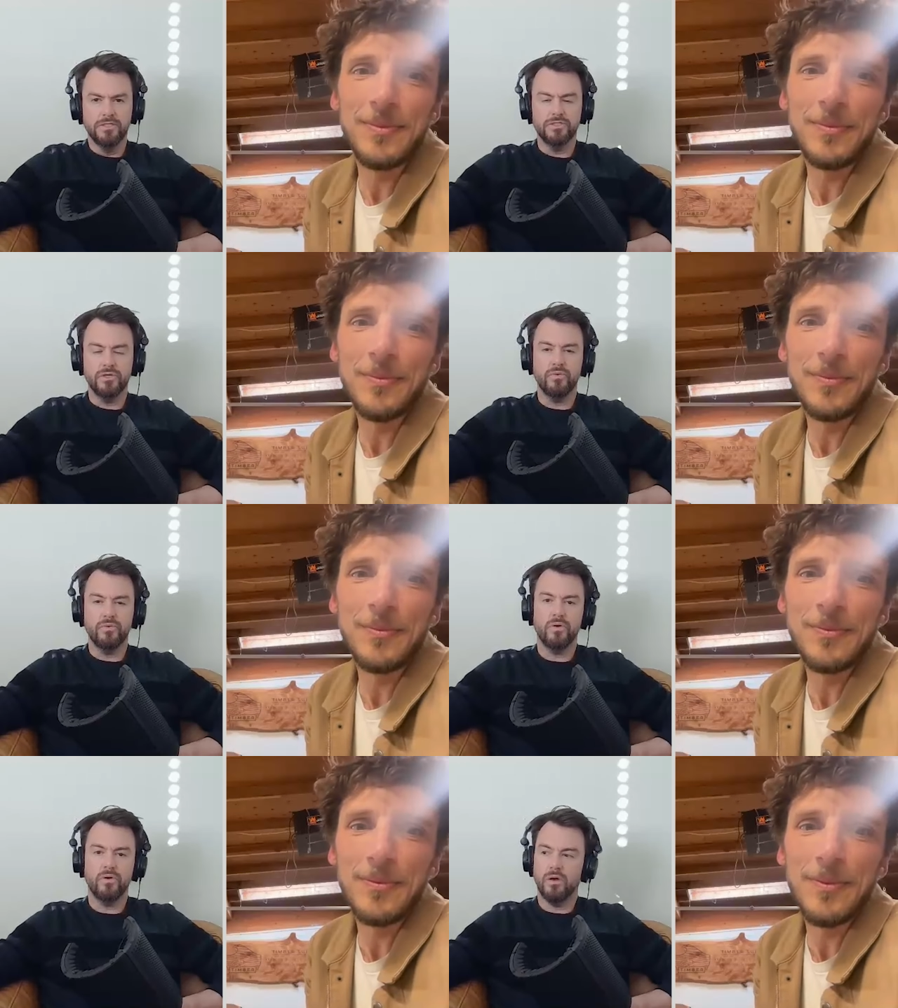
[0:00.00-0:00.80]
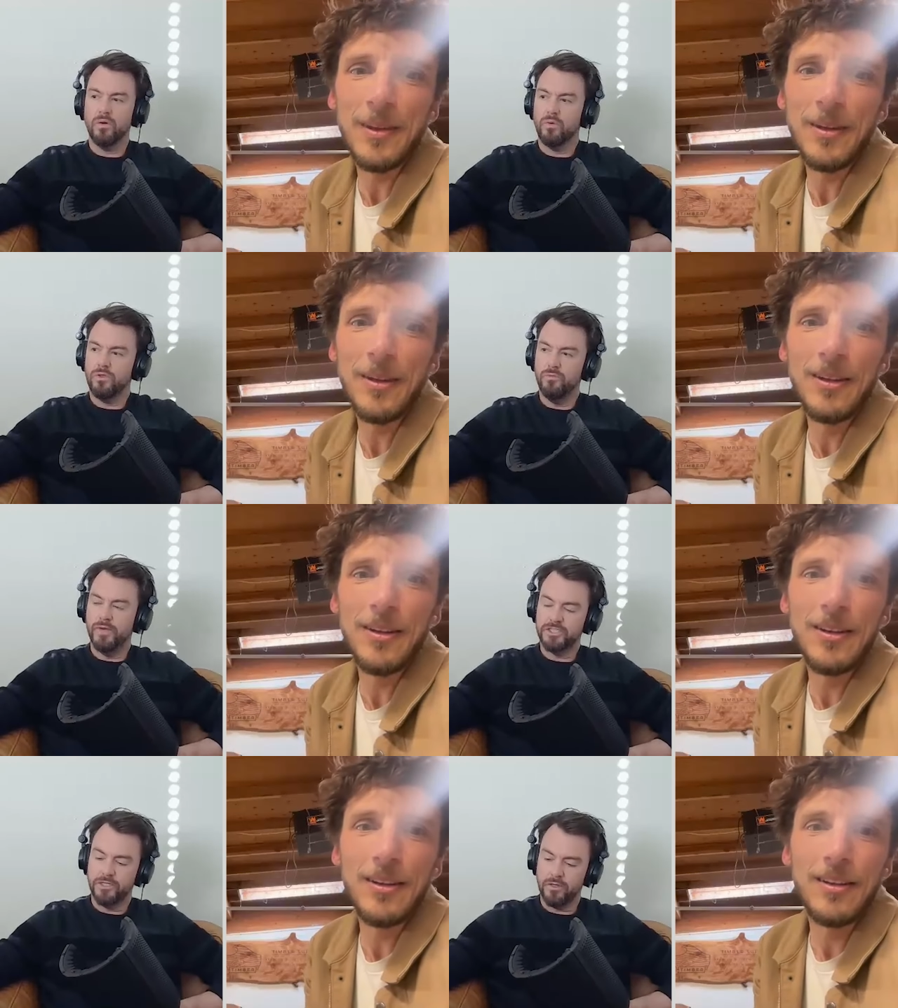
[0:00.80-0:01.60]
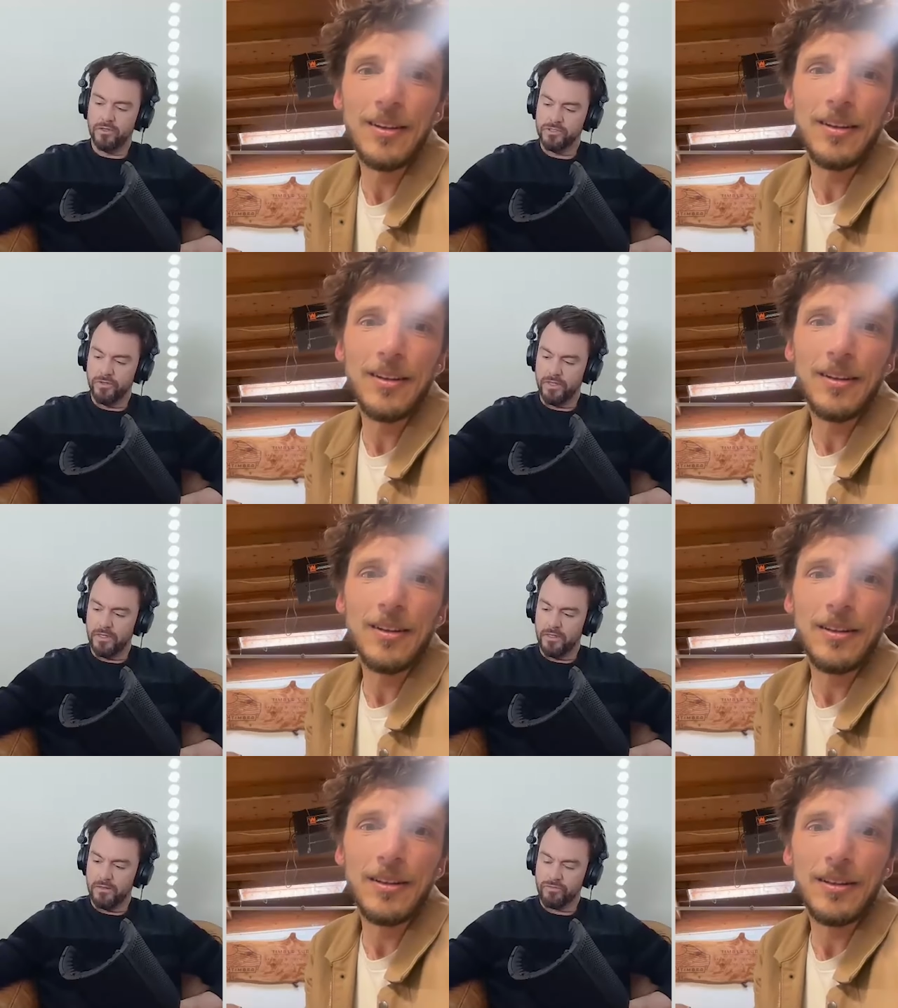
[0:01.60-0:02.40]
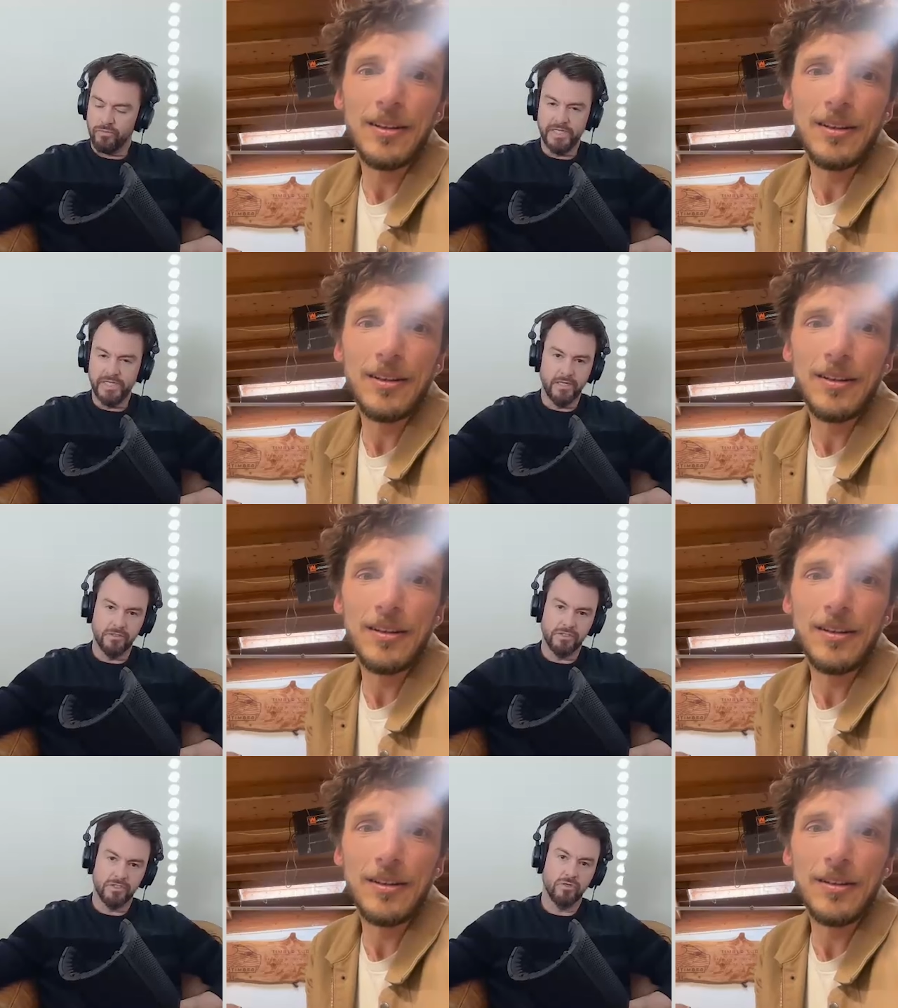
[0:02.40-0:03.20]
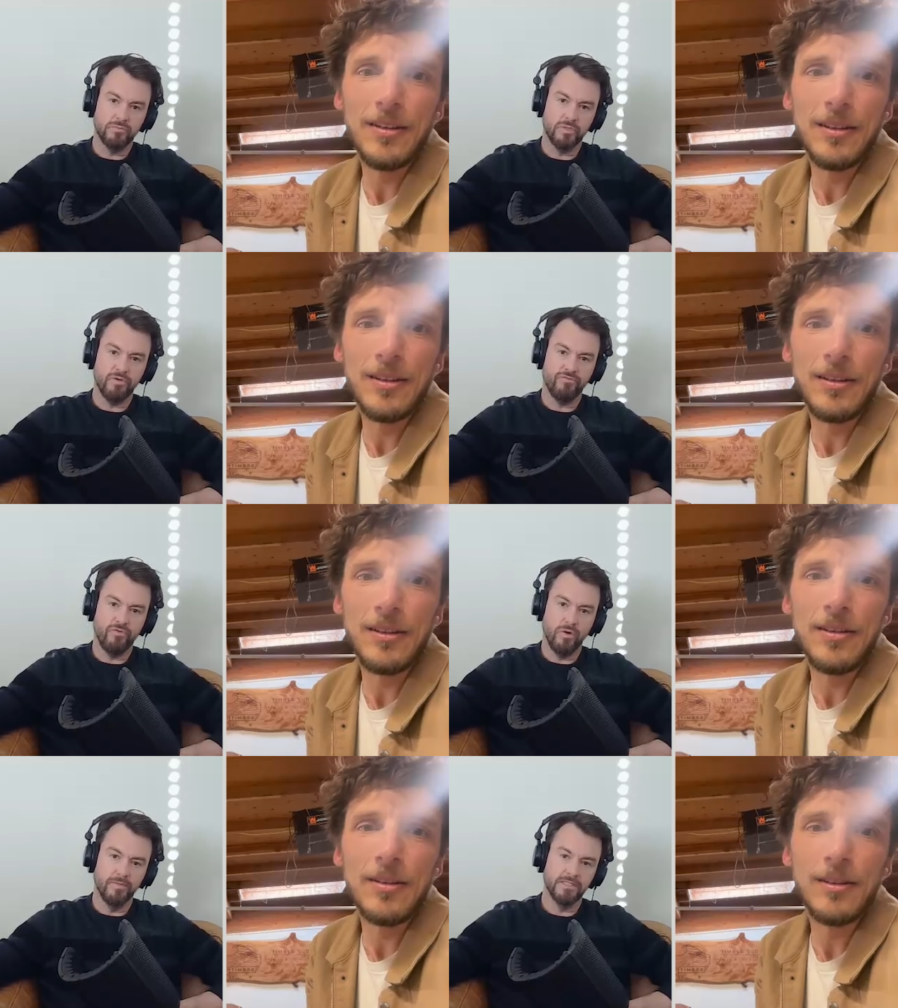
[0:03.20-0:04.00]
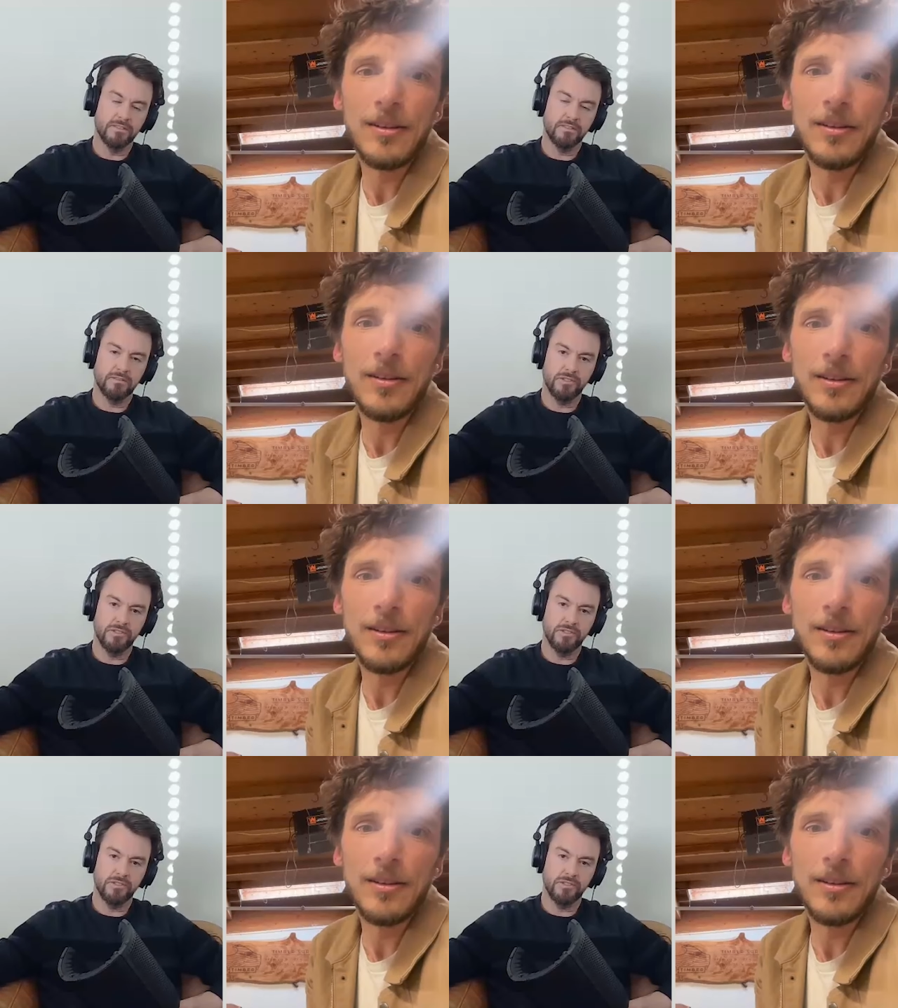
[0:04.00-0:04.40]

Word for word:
Speaker 1: So you mentioned also that three tiers in terms of performance.